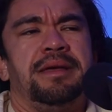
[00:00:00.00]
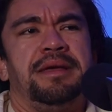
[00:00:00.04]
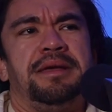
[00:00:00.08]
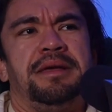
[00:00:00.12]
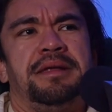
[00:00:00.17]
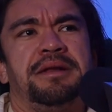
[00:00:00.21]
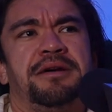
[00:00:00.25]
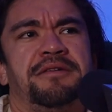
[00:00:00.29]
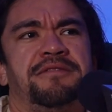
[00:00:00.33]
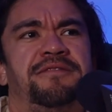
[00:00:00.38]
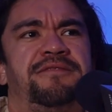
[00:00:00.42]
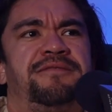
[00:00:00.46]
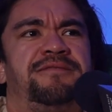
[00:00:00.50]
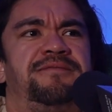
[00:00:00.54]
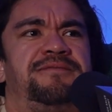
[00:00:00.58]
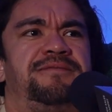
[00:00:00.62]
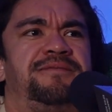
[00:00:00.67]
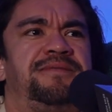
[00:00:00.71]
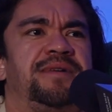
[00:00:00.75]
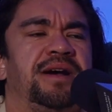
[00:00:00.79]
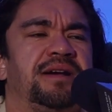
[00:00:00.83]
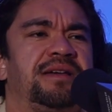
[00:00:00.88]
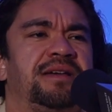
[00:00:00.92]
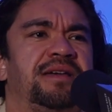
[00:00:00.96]
on a
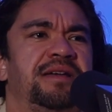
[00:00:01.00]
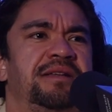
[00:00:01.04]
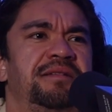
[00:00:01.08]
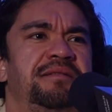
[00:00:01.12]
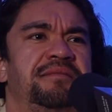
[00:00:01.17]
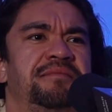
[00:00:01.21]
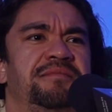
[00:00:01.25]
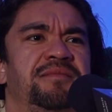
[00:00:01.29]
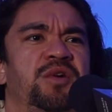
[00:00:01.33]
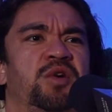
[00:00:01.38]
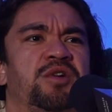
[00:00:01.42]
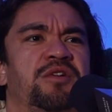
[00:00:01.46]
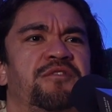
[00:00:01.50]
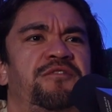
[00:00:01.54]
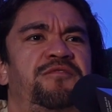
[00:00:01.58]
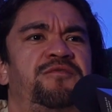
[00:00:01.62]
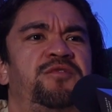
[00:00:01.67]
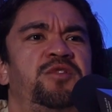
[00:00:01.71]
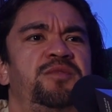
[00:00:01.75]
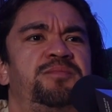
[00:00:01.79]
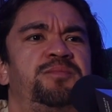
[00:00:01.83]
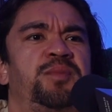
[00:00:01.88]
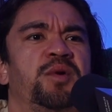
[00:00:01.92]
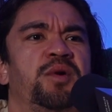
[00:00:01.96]

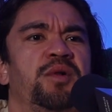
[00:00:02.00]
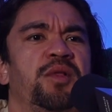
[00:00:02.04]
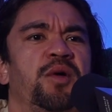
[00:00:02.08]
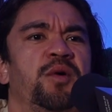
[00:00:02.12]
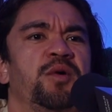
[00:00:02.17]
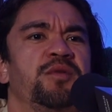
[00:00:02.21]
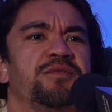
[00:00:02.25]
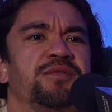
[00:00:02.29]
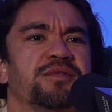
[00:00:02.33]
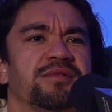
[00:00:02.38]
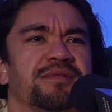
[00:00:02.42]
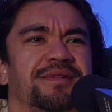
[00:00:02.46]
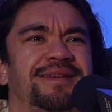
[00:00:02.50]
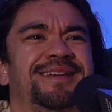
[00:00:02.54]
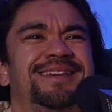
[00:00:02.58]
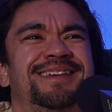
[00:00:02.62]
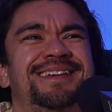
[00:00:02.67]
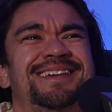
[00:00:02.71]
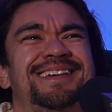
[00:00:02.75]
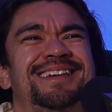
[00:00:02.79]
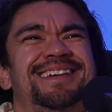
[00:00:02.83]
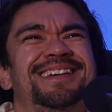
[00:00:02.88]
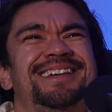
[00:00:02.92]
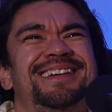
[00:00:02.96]
football oval.
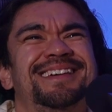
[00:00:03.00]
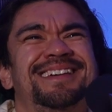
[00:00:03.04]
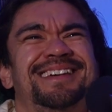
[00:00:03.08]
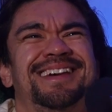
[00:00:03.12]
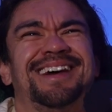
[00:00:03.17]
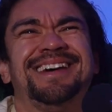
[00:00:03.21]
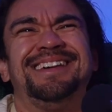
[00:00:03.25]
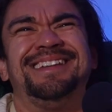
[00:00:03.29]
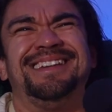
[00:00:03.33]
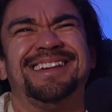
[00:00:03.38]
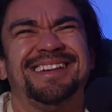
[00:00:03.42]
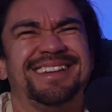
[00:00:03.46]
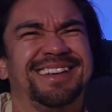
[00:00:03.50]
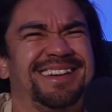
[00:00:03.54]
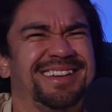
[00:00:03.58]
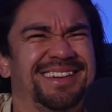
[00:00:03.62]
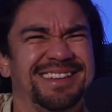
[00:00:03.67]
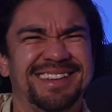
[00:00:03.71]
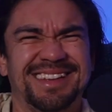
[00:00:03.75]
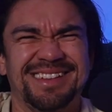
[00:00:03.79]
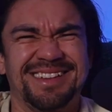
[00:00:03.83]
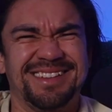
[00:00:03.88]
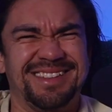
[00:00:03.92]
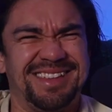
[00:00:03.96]
I don't
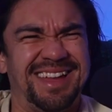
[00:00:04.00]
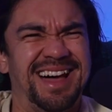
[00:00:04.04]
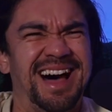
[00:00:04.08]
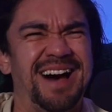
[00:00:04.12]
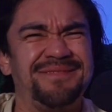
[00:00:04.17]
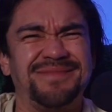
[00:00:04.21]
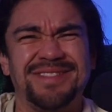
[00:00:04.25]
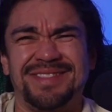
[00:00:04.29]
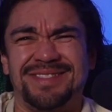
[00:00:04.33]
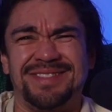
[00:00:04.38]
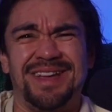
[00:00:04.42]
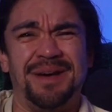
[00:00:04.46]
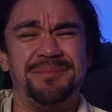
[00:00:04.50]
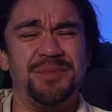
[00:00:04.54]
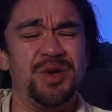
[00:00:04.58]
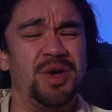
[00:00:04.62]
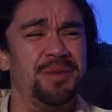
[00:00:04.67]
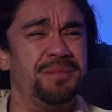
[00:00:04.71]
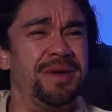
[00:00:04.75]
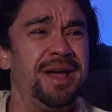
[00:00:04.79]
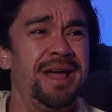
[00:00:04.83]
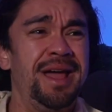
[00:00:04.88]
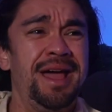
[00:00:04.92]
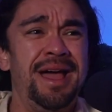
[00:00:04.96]
know, it's half a
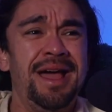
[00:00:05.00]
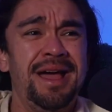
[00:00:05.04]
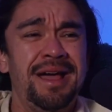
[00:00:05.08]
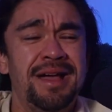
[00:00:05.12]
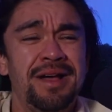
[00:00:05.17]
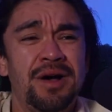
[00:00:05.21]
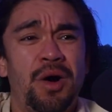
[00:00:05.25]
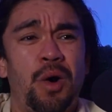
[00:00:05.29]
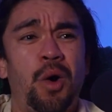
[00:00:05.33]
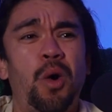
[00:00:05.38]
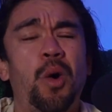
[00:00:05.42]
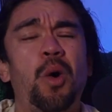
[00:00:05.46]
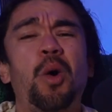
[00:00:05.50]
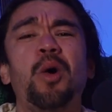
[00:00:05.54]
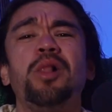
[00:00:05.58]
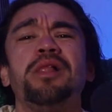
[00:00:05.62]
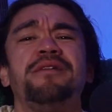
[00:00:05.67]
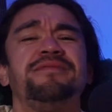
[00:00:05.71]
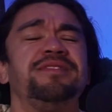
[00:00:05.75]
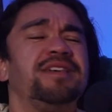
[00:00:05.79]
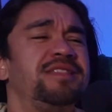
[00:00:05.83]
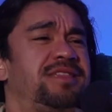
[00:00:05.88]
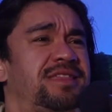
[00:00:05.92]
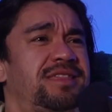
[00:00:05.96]
suburb. All
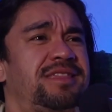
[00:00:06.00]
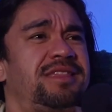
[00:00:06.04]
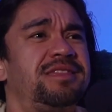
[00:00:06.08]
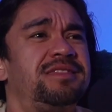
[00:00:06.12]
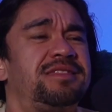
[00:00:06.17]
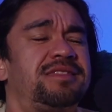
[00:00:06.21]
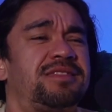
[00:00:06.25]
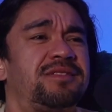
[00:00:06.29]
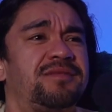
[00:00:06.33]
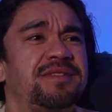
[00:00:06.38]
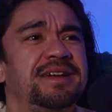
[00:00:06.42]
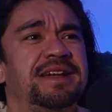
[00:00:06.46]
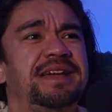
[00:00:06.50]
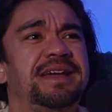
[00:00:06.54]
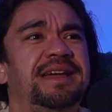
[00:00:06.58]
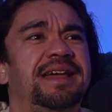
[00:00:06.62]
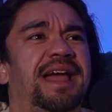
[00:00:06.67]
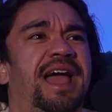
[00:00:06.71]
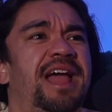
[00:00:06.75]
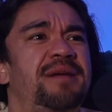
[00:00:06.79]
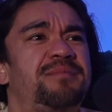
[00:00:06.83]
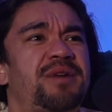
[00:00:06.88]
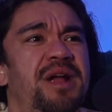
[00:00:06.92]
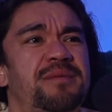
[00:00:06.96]
of the three
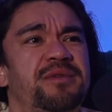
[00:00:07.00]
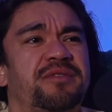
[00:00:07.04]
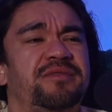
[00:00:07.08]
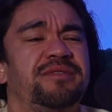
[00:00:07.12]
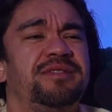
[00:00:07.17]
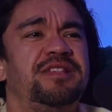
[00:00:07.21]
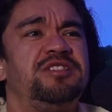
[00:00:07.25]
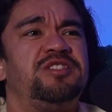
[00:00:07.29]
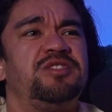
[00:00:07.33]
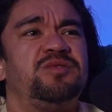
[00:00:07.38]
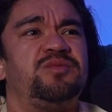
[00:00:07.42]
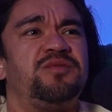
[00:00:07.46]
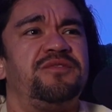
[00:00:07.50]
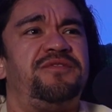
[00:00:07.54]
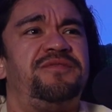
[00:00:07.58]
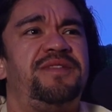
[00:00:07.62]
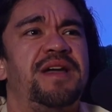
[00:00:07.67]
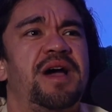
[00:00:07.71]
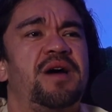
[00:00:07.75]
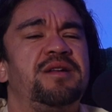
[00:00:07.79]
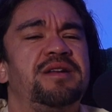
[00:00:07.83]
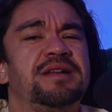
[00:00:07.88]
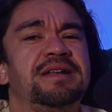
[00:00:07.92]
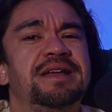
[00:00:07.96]
Abrahamic religions were
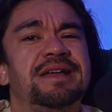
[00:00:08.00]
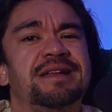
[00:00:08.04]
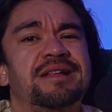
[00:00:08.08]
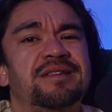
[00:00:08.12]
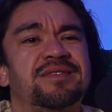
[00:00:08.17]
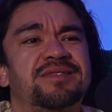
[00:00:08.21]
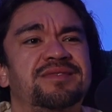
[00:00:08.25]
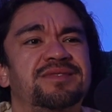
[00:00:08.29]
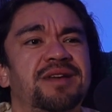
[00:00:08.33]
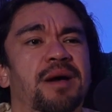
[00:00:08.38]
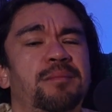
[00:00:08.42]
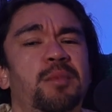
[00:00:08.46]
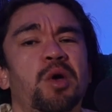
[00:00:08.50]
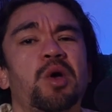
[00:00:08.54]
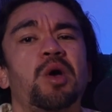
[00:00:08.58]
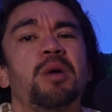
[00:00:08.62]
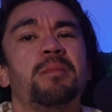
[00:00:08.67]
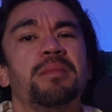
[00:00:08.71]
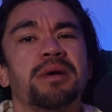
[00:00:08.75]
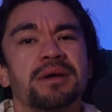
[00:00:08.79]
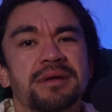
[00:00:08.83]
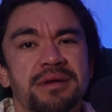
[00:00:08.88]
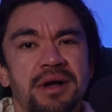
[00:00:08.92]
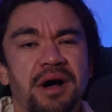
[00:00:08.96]
founded in a
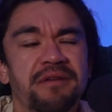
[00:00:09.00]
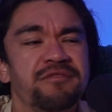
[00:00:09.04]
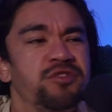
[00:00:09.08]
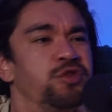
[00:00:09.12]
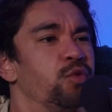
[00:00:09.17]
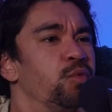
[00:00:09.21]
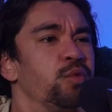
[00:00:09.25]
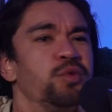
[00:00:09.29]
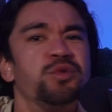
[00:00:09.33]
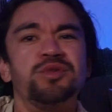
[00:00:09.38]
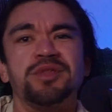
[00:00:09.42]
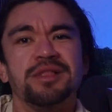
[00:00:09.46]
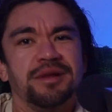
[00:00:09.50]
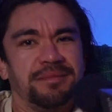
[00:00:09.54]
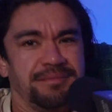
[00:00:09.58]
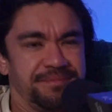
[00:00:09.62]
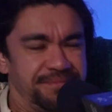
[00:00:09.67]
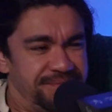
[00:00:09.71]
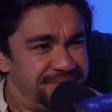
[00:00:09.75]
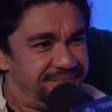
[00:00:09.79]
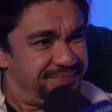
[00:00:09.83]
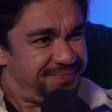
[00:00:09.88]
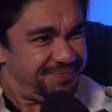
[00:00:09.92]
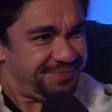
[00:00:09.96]
suburb of Jerusalem.
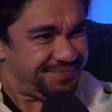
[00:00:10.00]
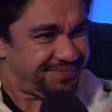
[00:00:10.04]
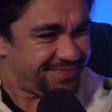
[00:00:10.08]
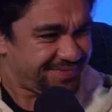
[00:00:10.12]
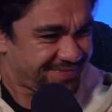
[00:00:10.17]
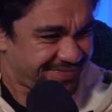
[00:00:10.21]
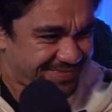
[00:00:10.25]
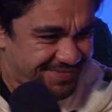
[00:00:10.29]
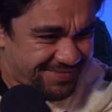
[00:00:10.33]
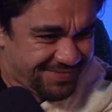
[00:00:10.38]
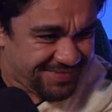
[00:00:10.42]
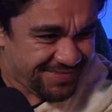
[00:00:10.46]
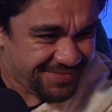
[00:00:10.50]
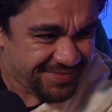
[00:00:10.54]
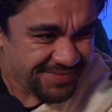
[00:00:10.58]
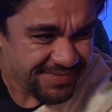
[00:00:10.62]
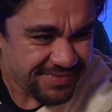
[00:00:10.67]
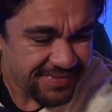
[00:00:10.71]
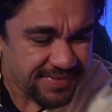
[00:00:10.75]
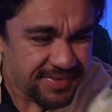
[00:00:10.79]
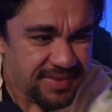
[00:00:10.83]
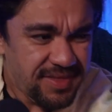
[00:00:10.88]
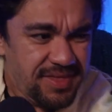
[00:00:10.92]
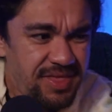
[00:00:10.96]

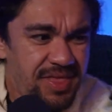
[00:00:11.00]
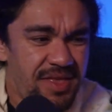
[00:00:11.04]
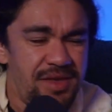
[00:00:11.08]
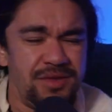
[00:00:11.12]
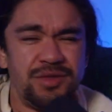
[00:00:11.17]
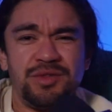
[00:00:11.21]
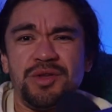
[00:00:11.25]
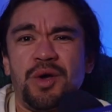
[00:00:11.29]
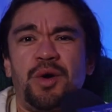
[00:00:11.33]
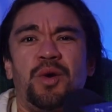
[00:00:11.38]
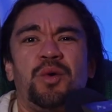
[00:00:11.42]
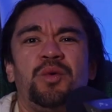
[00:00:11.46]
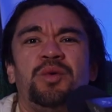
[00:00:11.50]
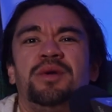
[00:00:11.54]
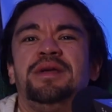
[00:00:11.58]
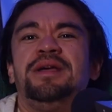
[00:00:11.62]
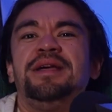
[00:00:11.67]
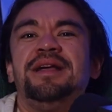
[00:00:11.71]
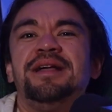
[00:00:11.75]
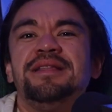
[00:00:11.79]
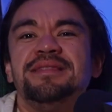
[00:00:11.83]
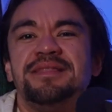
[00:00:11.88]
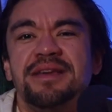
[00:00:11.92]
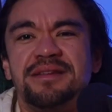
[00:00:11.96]
So
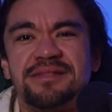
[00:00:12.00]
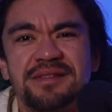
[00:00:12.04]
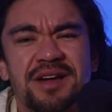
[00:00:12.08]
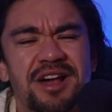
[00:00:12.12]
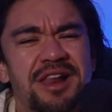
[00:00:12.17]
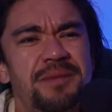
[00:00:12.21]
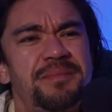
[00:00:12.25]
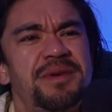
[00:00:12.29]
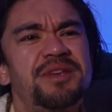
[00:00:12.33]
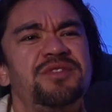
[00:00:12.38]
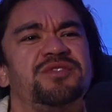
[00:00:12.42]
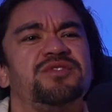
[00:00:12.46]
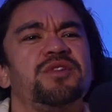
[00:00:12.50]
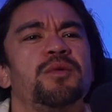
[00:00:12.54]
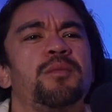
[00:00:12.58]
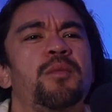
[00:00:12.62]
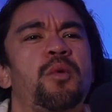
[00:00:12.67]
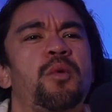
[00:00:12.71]
there's got to be some